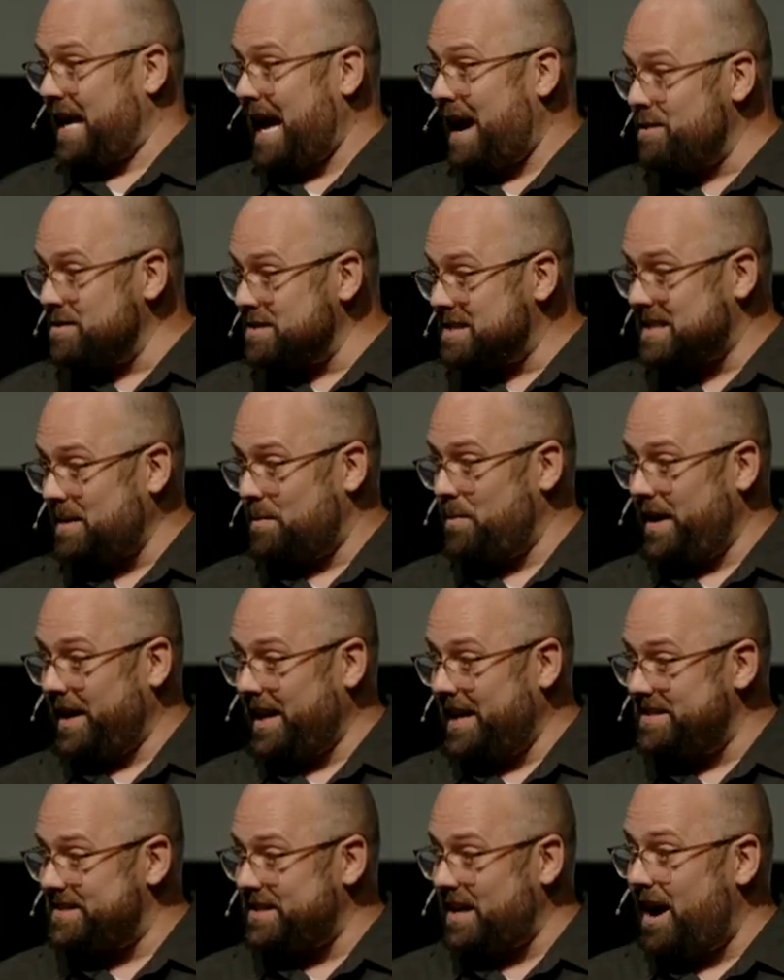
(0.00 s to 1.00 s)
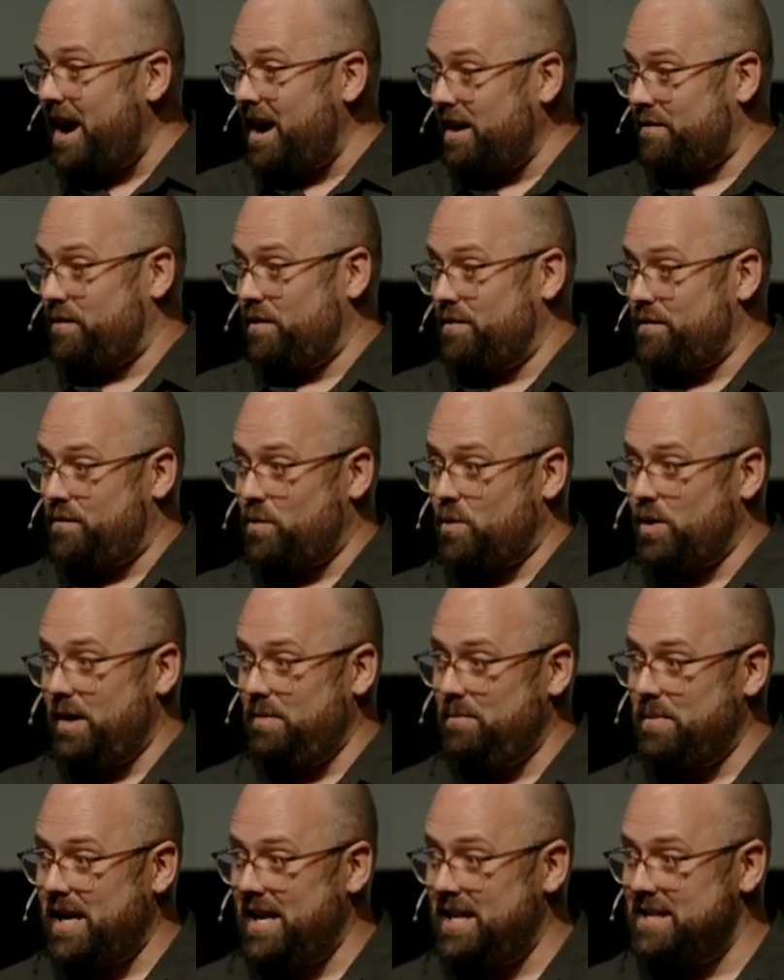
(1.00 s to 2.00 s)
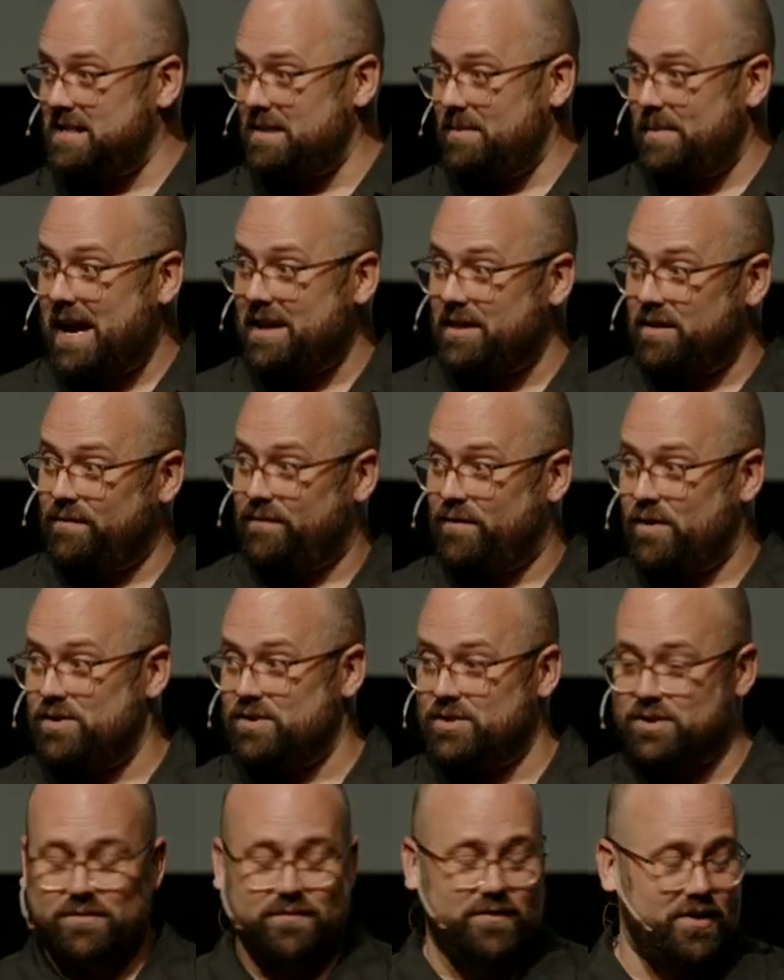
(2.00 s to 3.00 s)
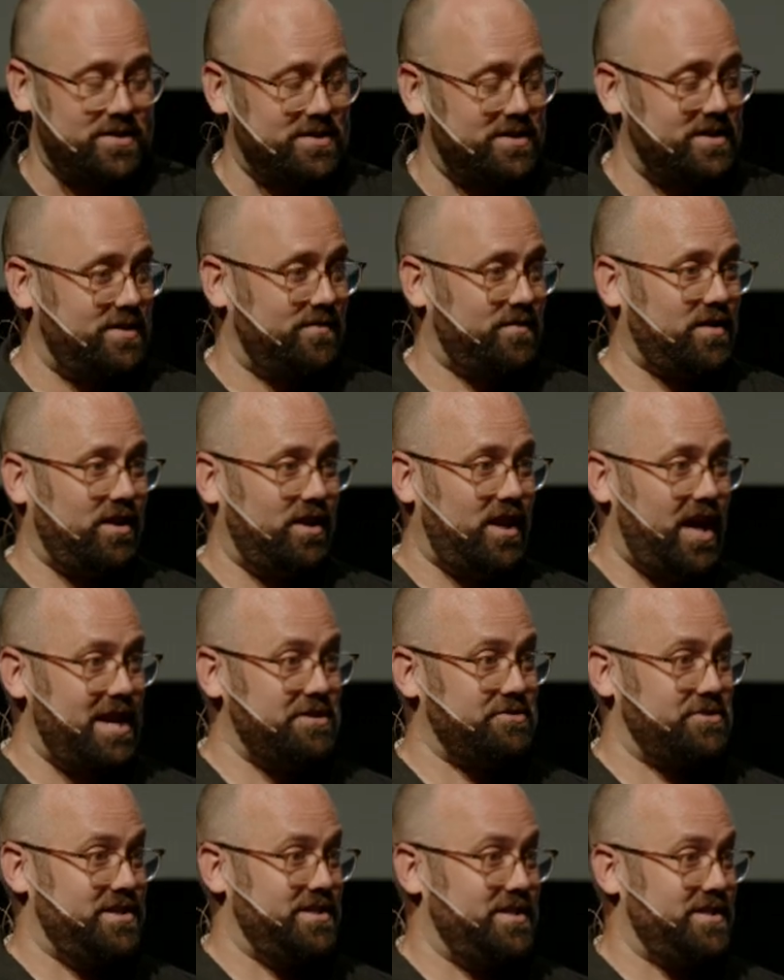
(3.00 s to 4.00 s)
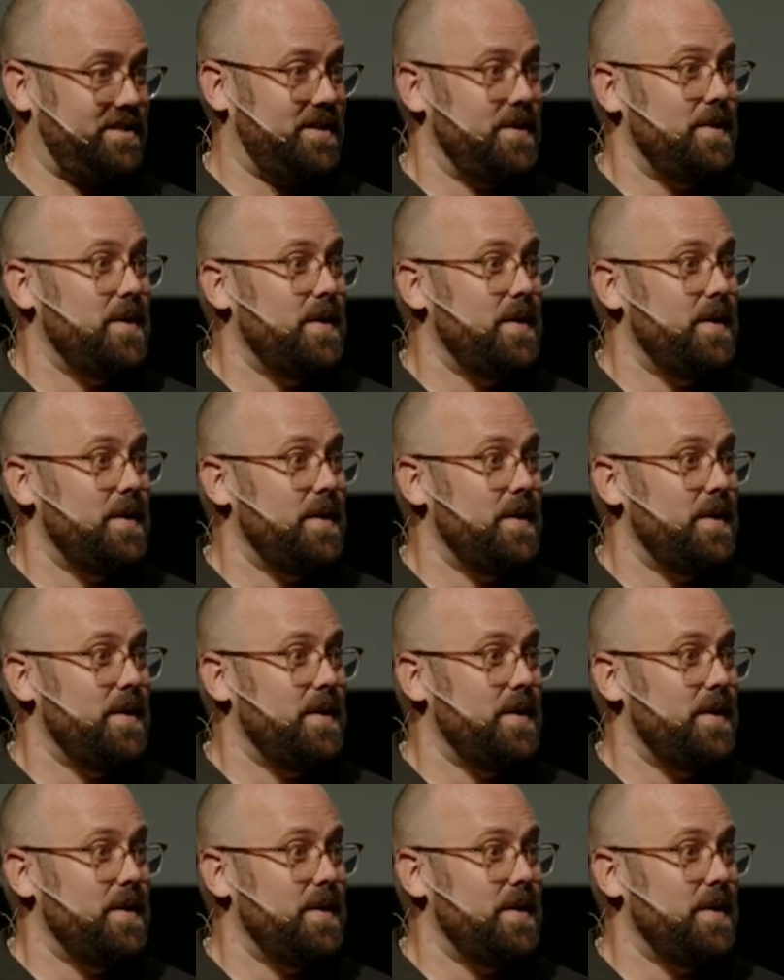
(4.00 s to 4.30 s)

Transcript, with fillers: how is someone going to talk for 40 minutes about the first two verses of Colossians?